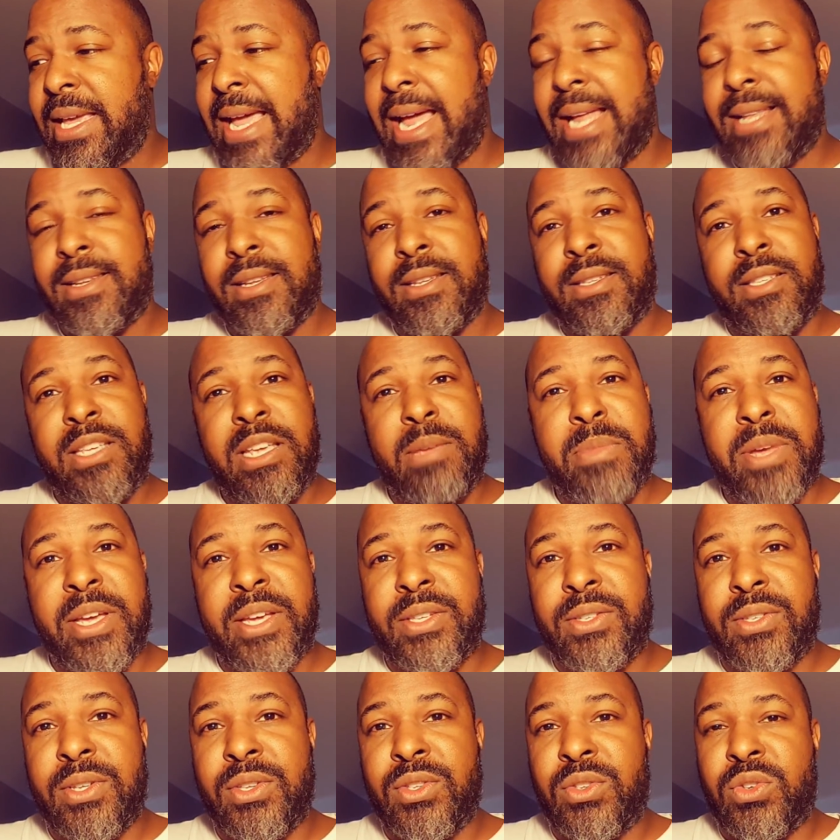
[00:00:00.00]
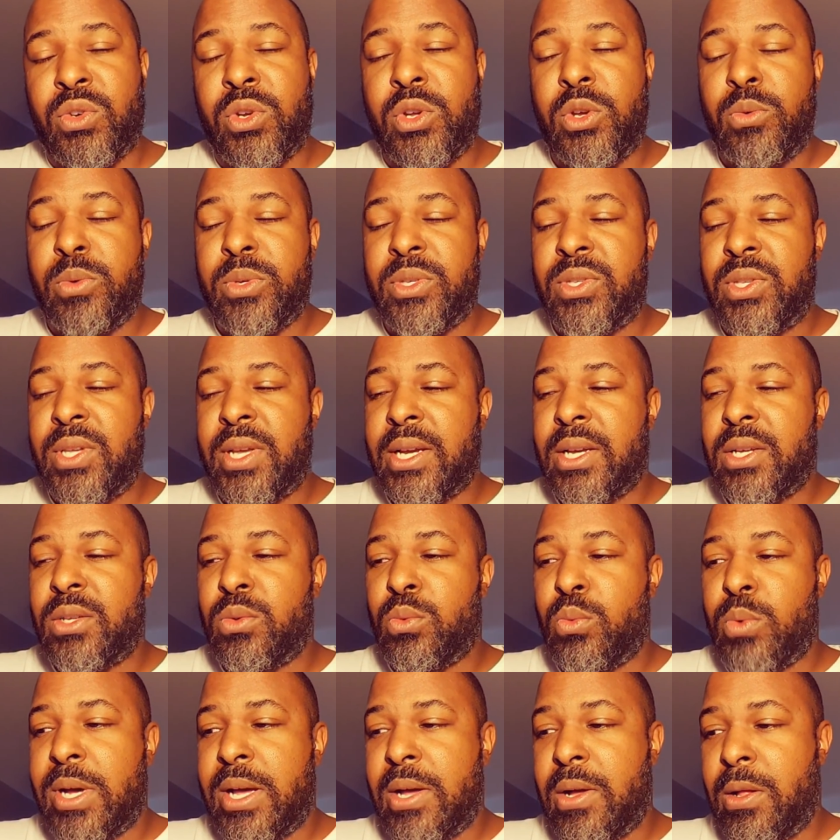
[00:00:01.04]
Got to see my sister who was sick as
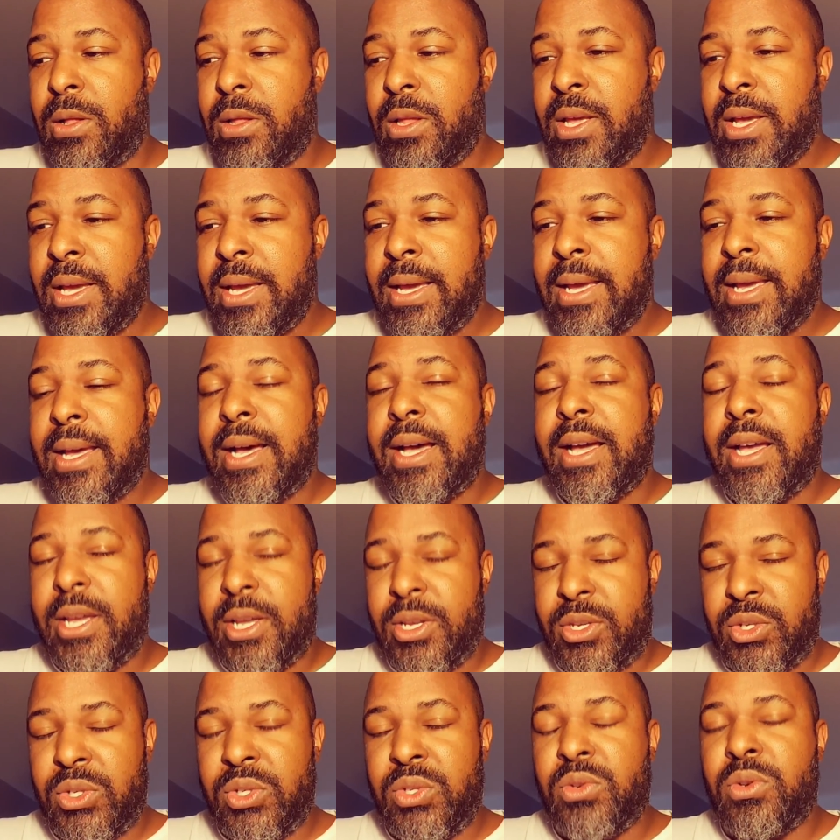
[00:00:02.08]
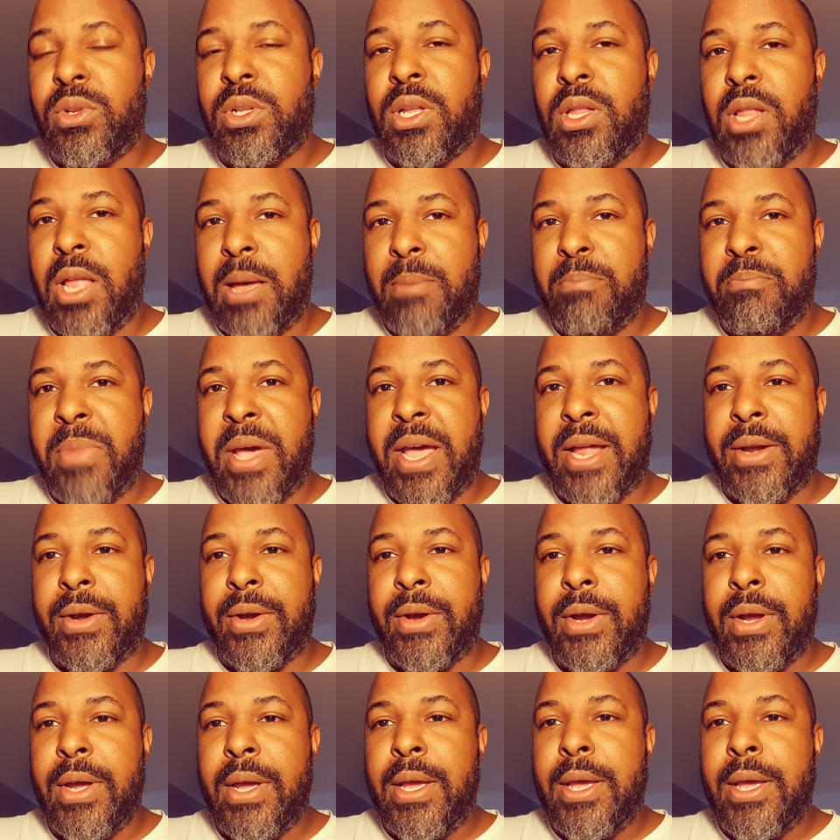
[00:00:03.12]
well, and she's doing a lot better.